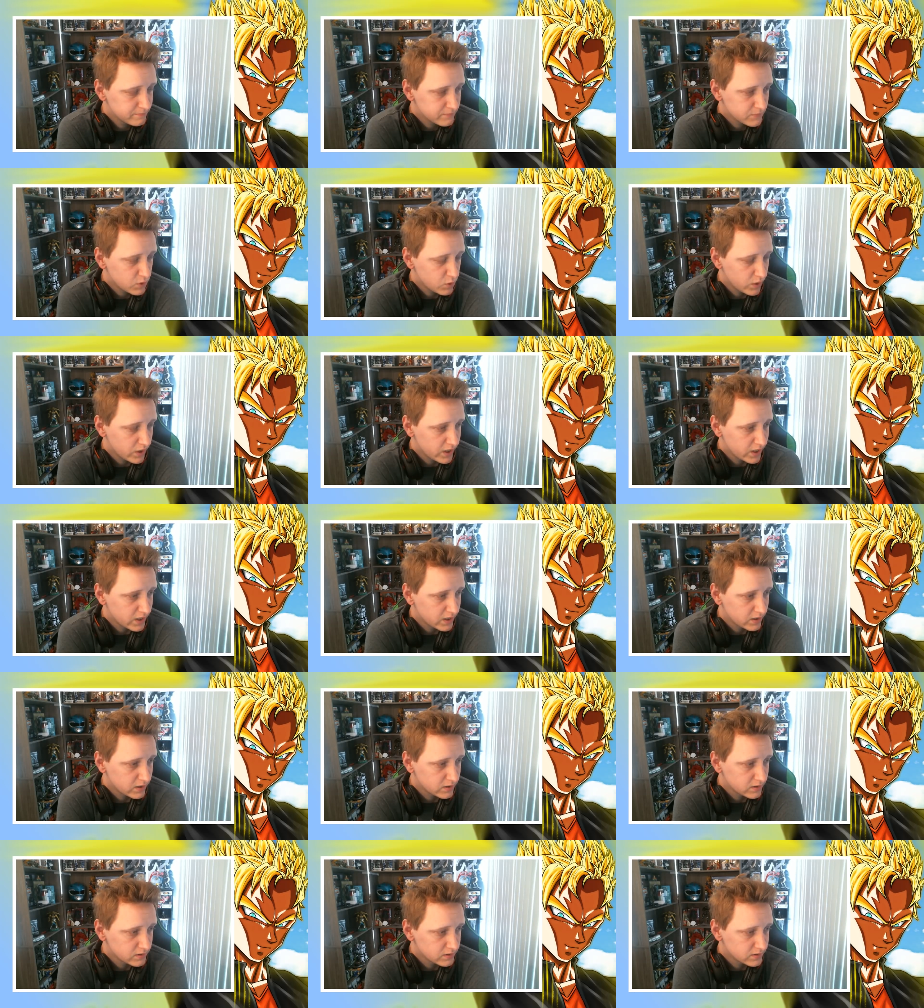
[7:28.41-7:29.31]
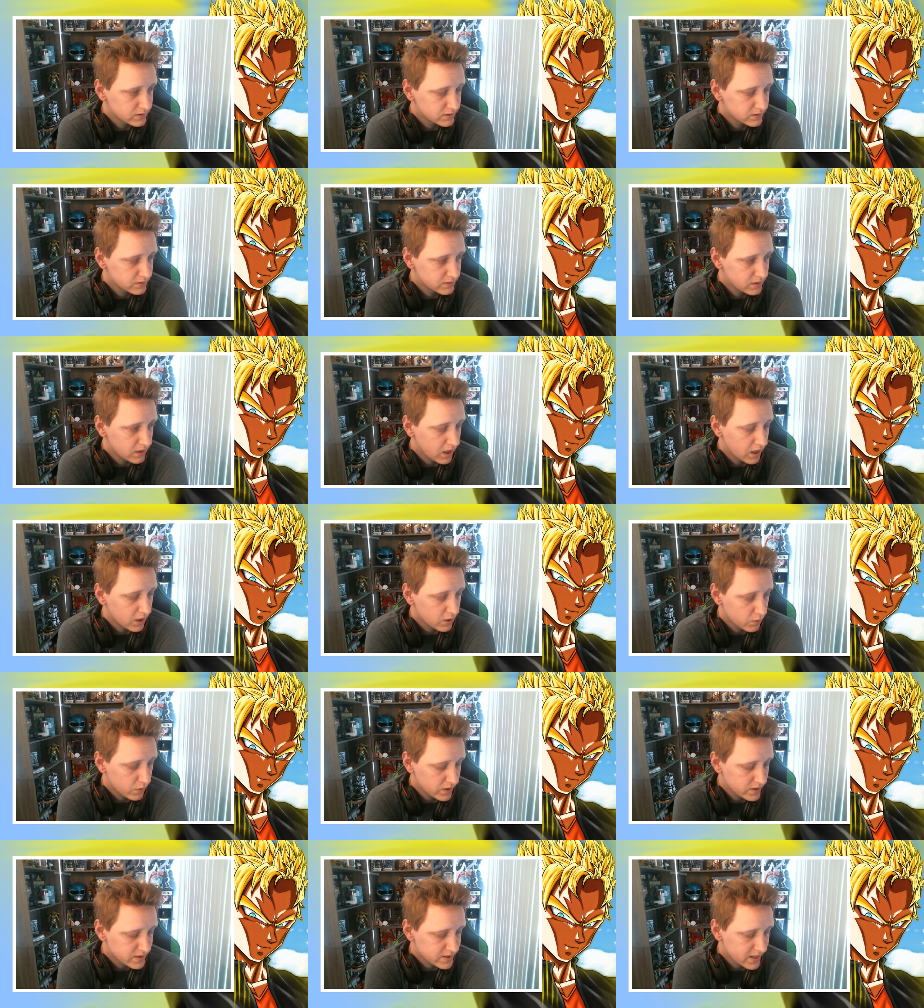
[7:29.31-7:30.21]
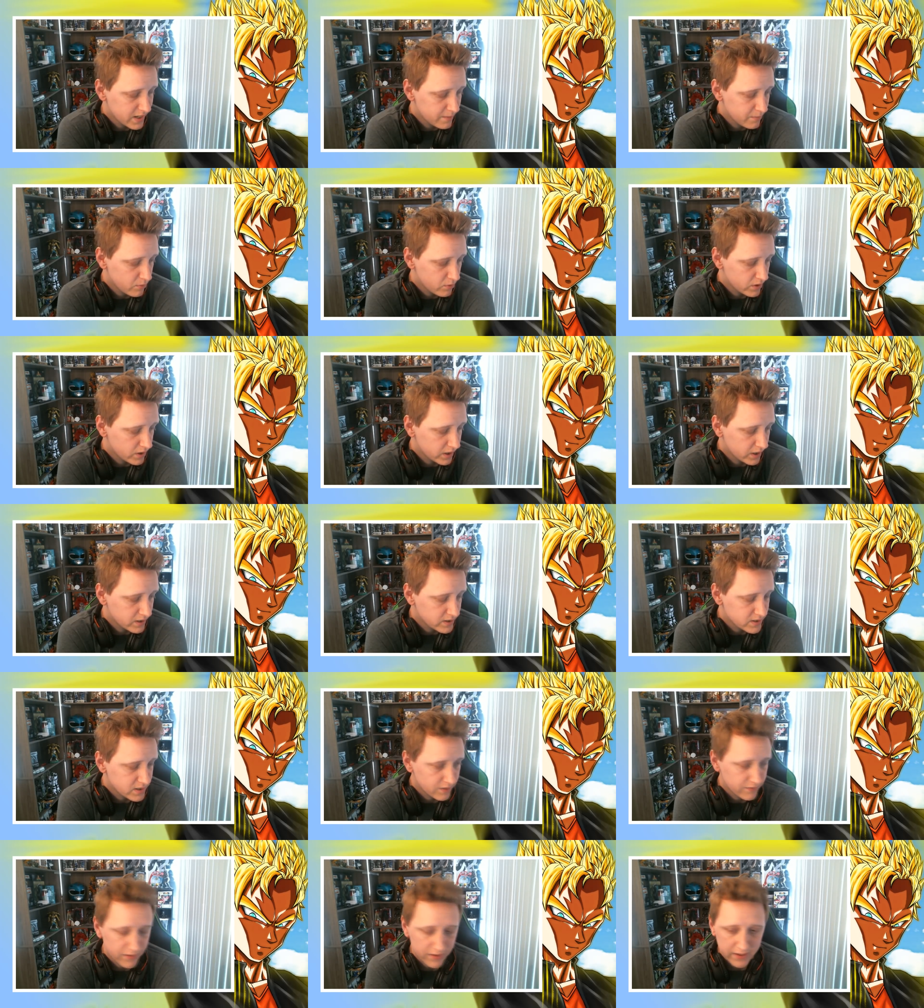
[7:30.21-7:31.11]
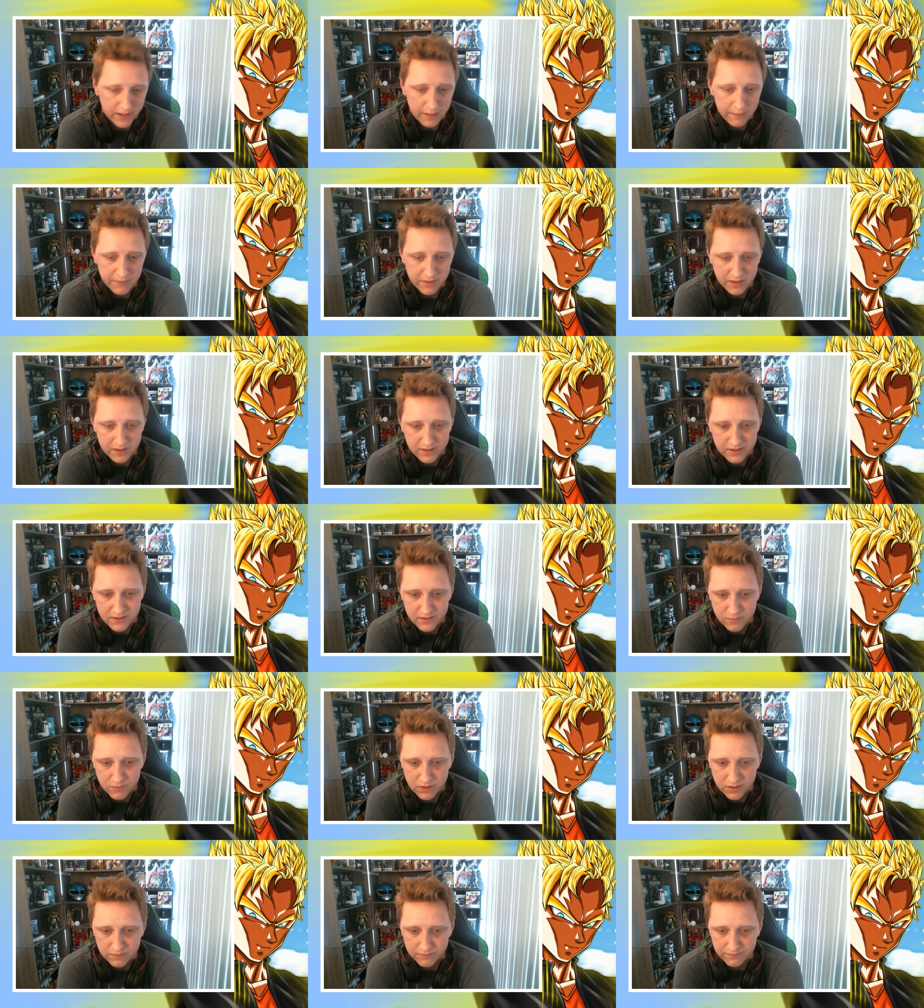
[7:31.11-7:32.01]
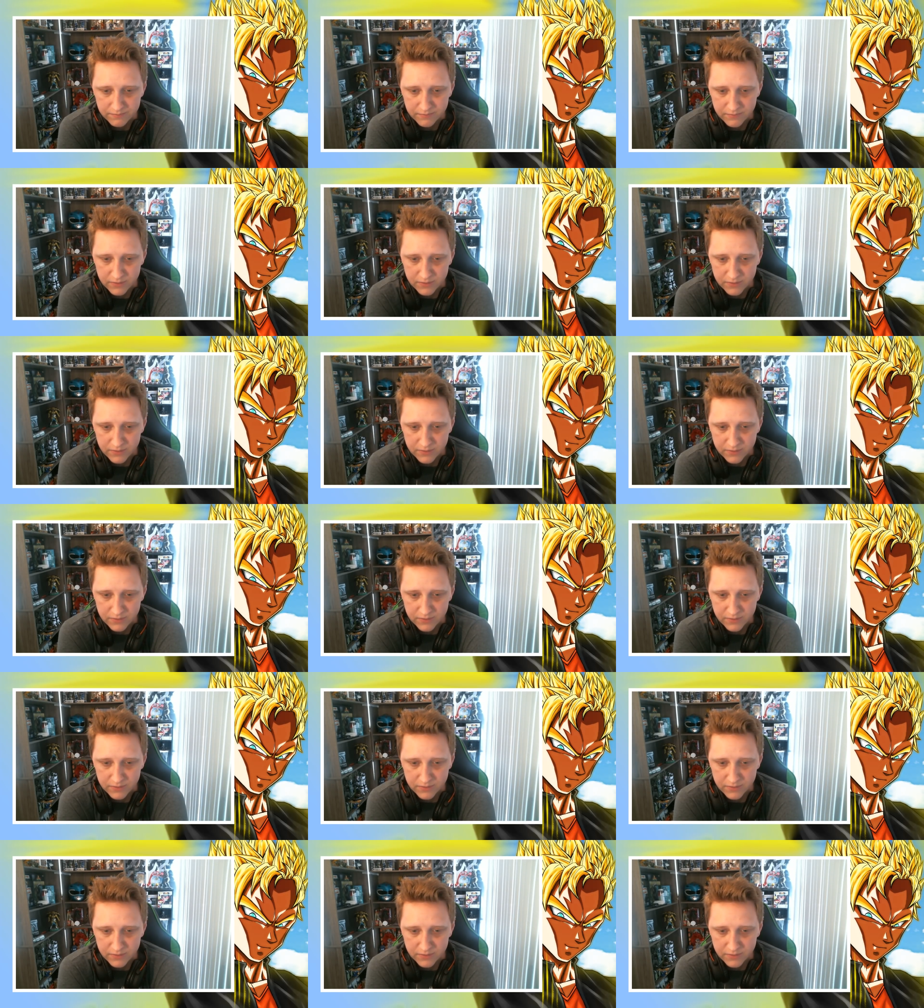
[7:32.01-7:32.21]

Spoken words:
quit skateboarding and stuff like that, because, well,